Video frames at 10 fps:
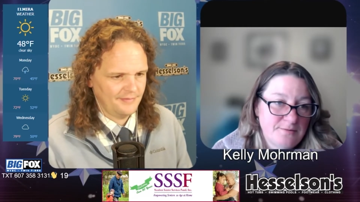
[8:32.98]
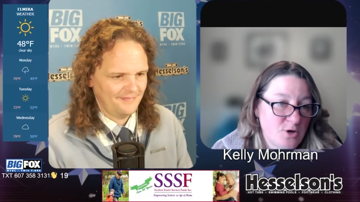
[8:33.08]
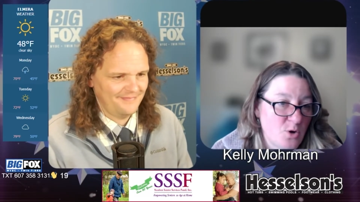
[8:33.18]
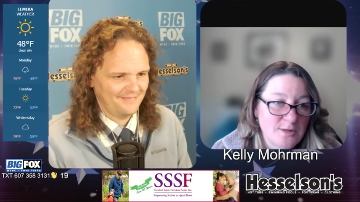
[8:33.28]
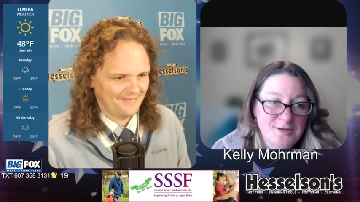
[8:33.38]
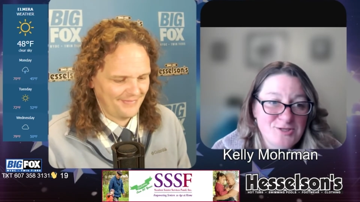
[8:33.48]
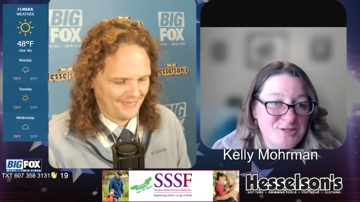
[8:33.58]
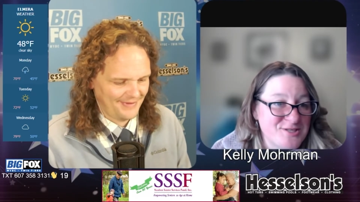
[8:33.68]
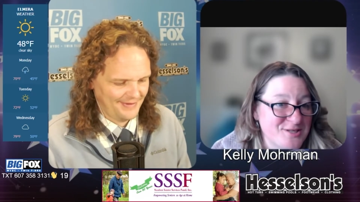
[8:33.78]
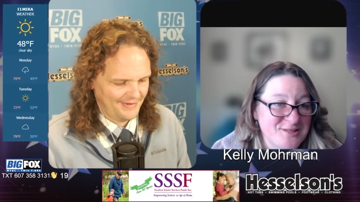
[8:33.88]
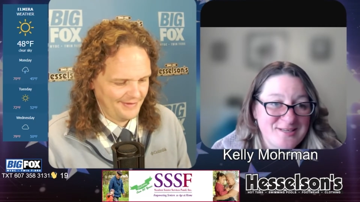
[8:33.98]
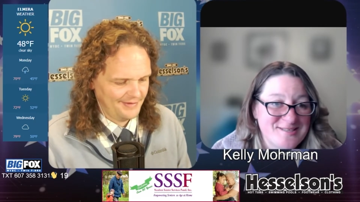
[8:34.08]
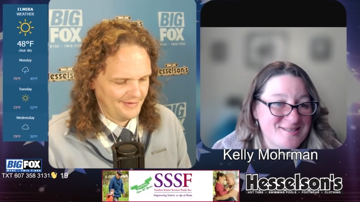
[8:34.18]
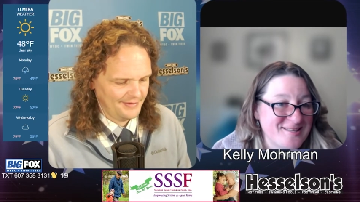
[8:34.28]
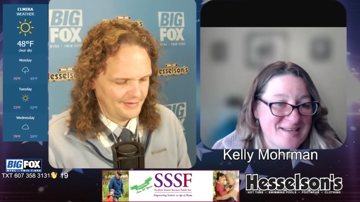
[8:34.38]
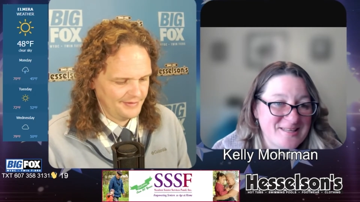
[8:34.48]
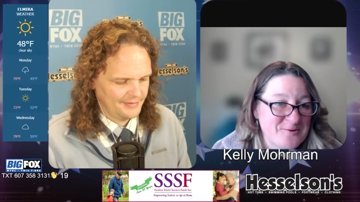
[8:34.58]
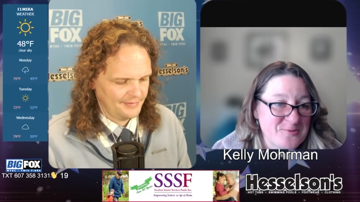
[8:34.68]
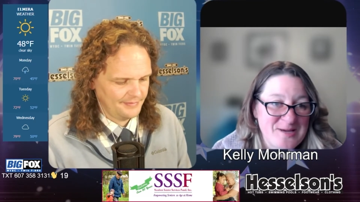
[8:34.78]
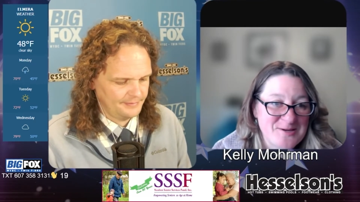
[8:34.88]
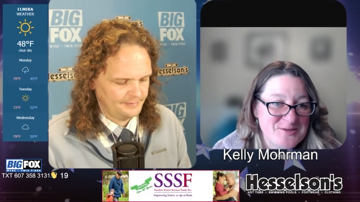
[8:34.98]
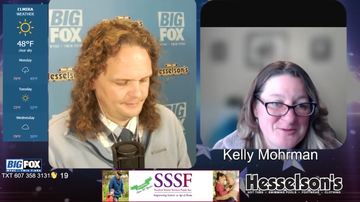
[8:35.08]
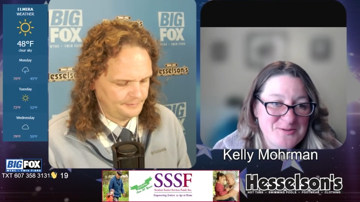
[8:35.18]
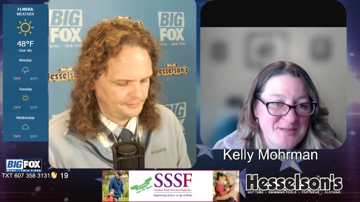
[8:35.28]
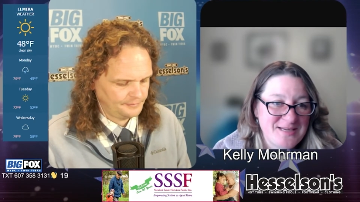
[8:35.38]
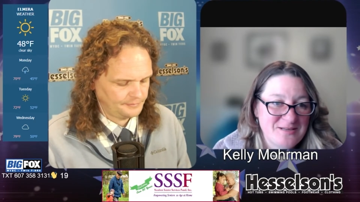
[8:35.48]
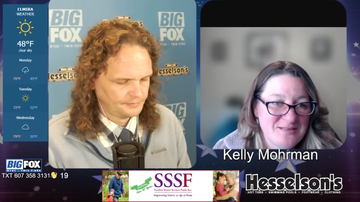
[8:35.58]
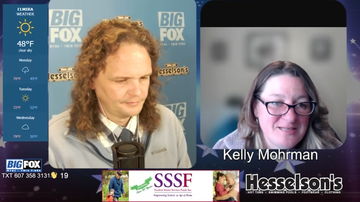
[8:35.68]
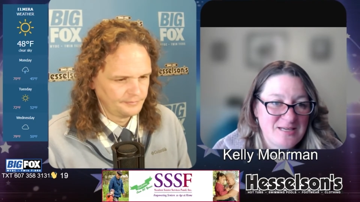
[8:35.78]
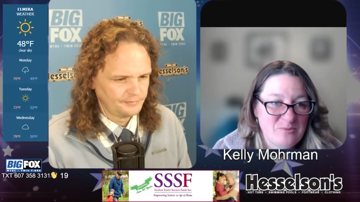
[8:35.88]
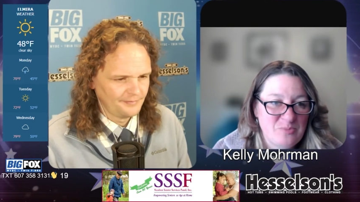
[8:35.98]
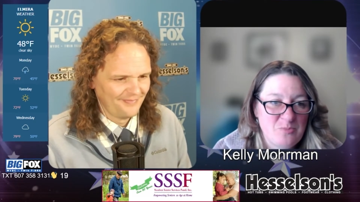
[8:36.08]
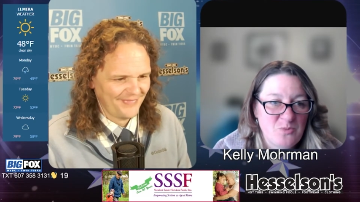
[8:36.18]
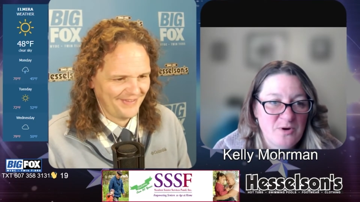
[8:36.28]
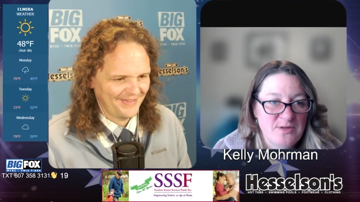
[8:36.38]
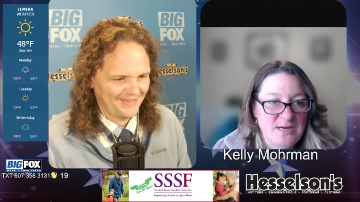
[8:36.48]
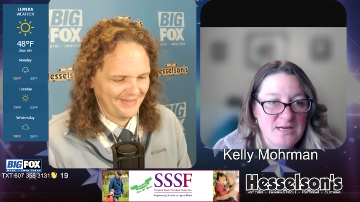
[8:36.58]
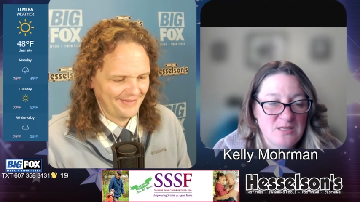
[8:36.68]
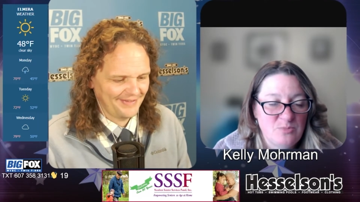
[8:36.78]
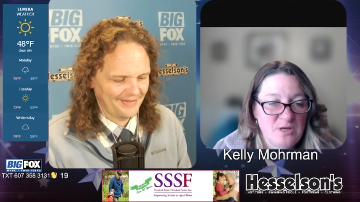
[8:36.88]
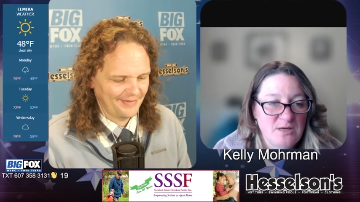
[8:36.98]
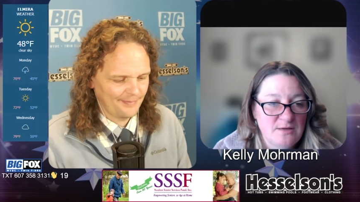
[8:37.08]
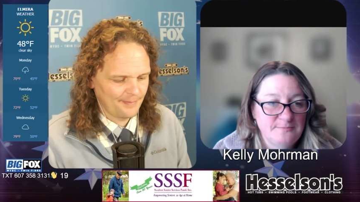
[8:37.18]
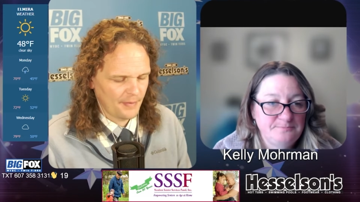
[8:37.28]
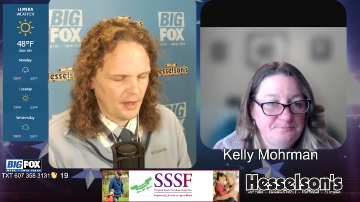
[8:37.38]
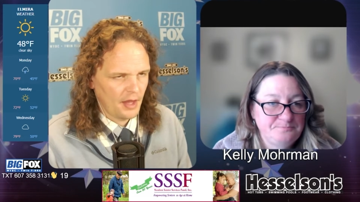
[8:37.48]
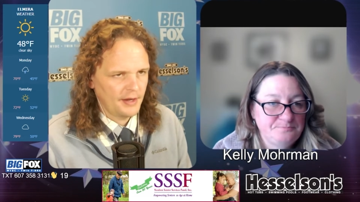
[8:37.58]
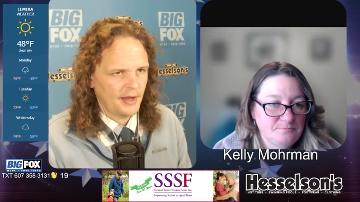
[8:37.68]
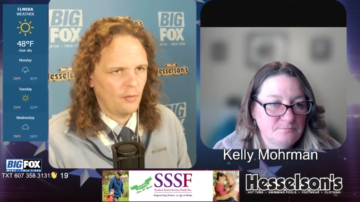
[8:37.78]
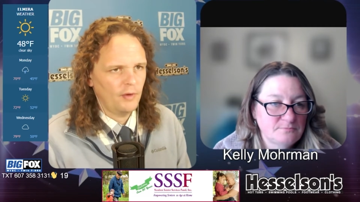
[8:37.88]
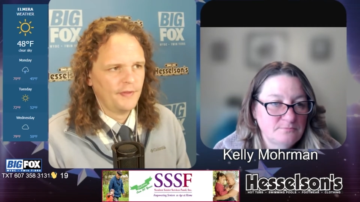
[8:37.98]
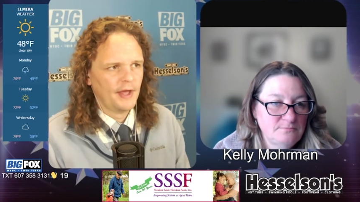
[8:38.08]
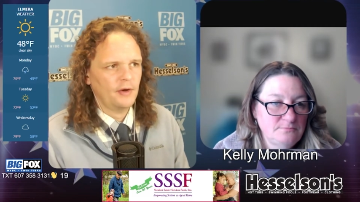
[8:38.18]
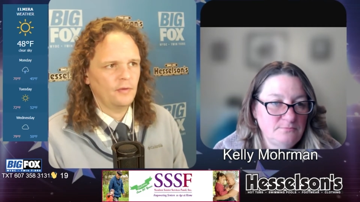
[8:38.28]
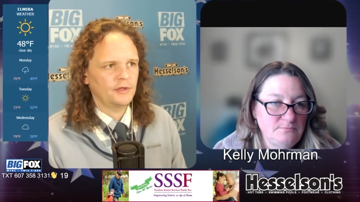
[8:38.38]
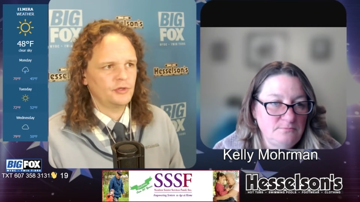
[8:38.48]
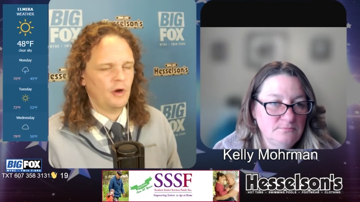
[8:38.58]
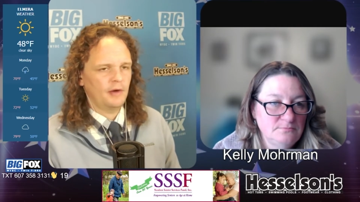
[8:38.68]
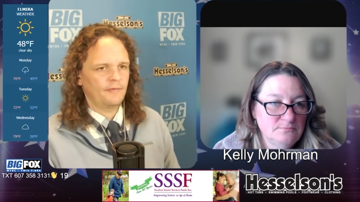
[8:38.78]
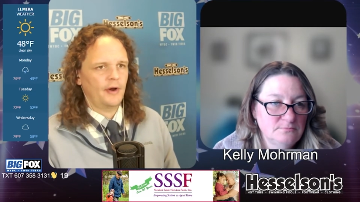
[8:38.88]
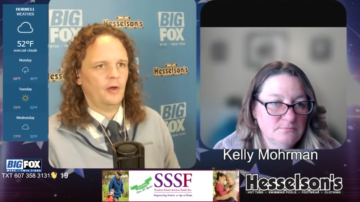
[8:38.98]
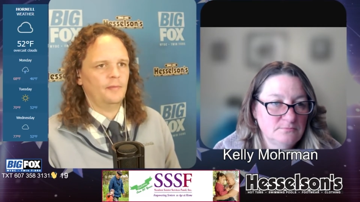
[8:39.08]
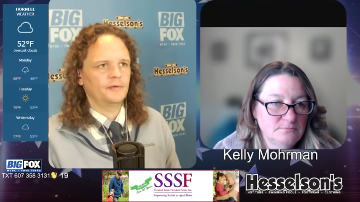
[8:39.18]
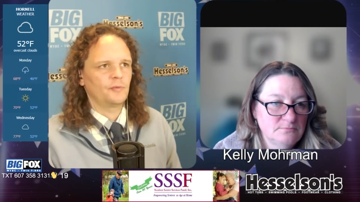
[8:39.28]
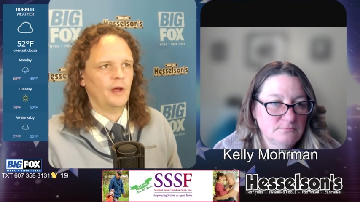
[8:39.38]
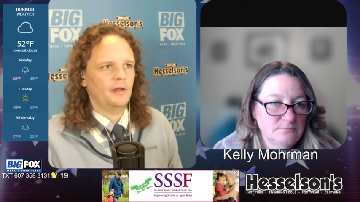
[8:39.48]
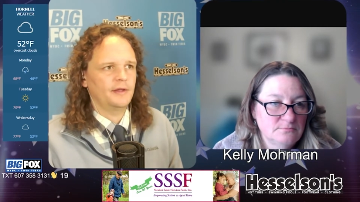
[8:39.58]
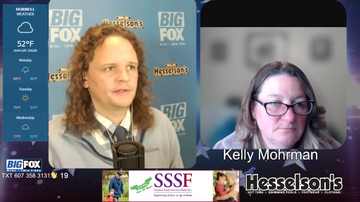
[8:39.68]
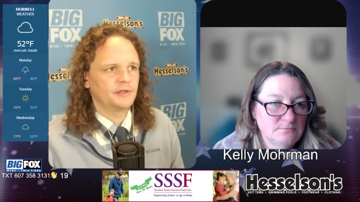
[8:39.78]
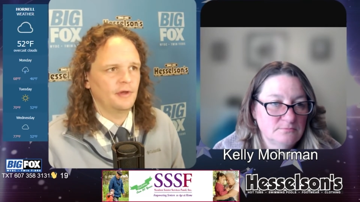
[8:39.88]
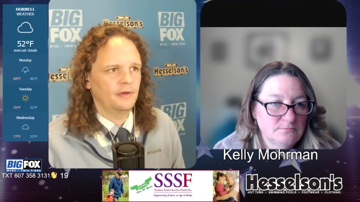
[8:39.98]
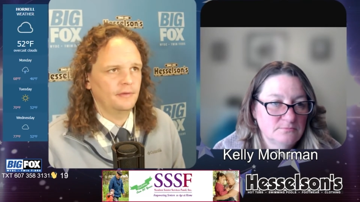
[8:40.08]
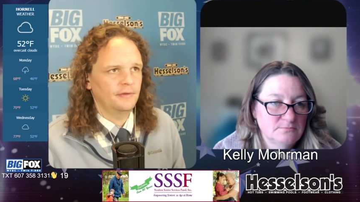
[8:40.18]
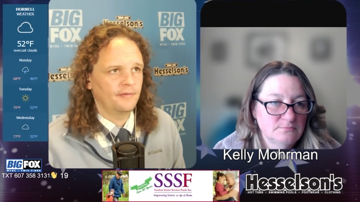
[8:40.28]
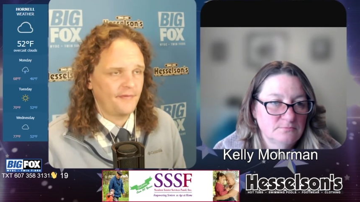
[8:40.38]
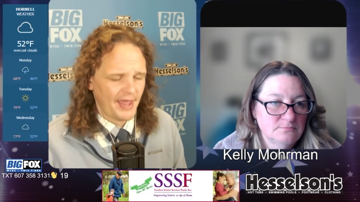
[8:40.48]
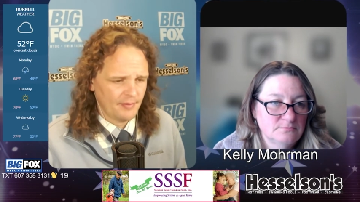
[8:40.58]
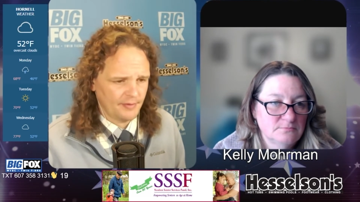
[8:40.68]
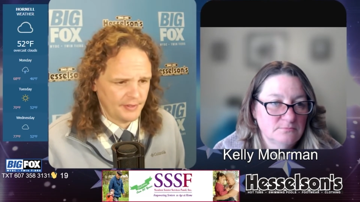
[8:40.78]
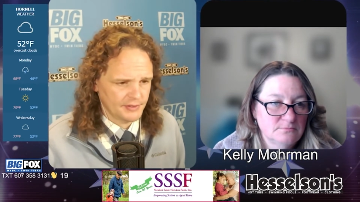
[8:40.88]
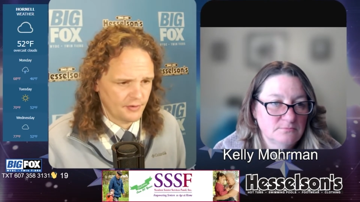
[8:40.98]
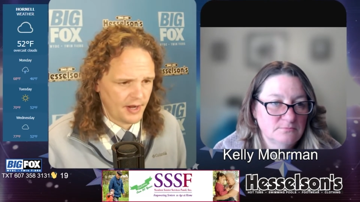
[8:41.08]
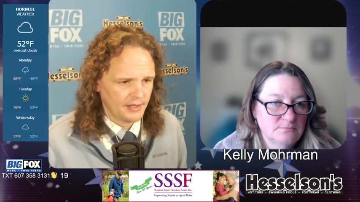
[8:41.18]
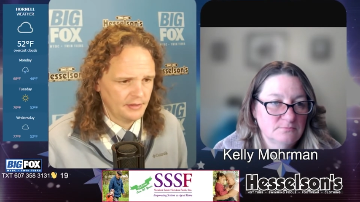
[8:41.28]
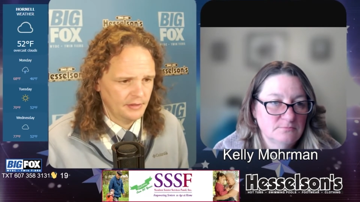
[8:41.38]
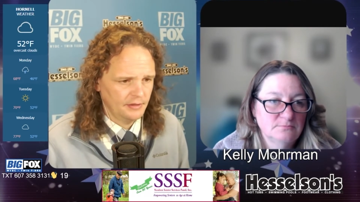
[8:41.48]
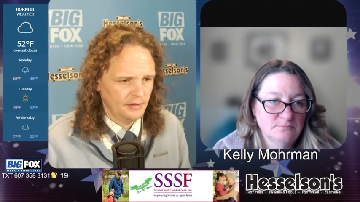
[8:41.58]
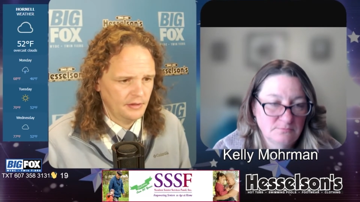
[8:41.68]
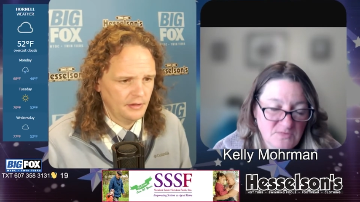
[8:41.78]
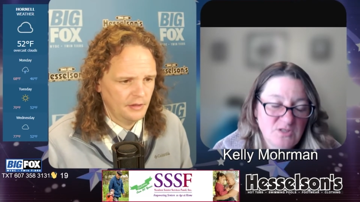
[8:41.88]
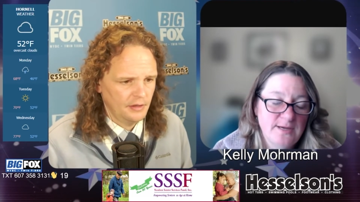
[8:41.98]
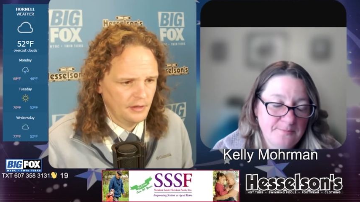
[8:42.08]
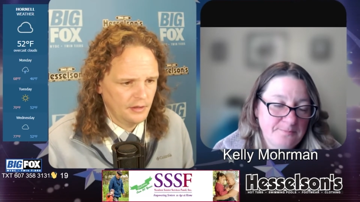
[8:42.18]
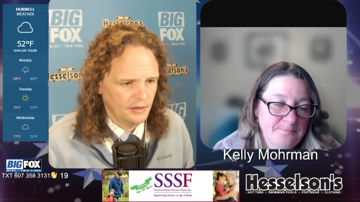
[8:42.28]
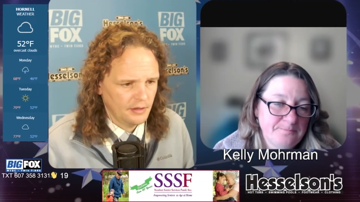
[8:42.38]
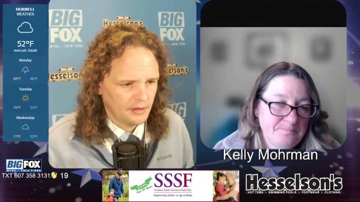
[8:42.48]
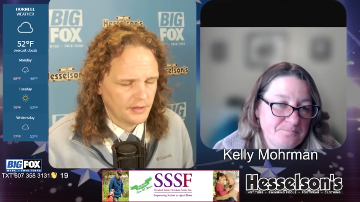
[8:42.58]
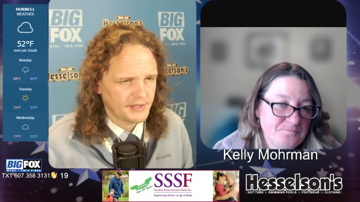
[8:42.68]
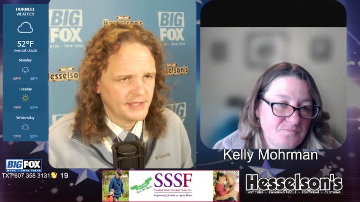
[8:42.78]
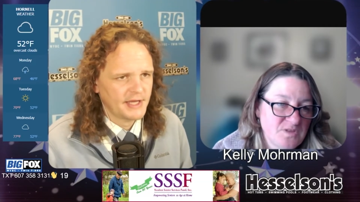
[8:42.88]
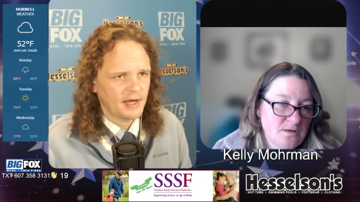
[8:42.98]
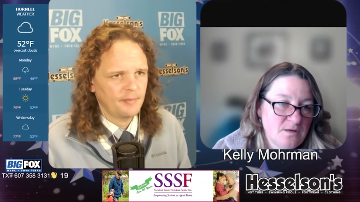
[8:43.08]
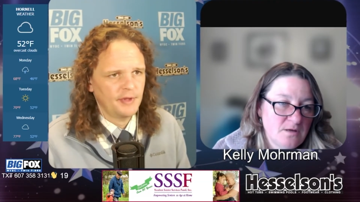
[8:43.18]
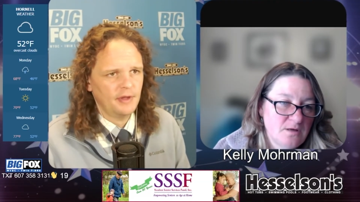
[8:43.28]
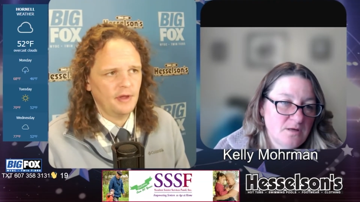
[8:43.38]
Speaker 1: coalitions and things like that that we can do to get to get people where they need to be.
Speaker 2: Now, one thing I know that you offer help as well is to, to families, correct? Yeah. Because that's got to be